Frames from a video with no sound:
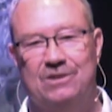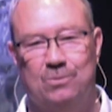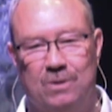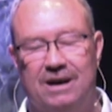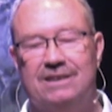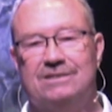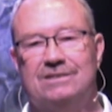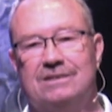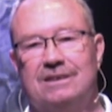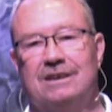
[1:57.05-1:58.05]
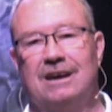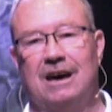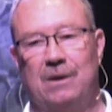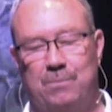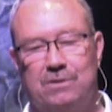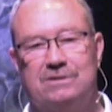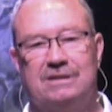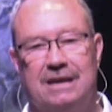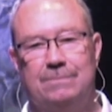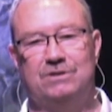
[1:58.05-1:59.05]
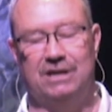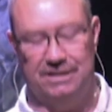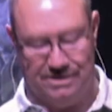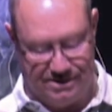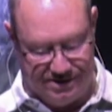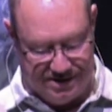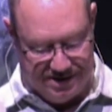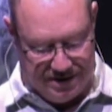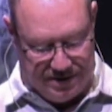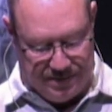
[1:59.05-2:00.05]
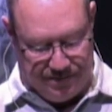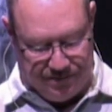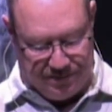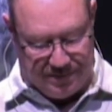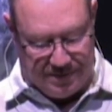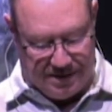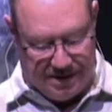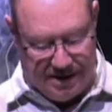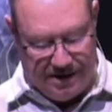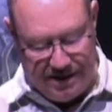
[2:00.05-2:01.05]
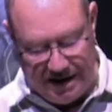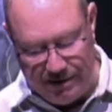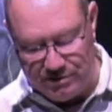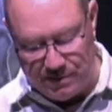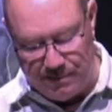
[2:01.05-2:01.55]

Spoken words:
there was a person named Jesus? And then he was a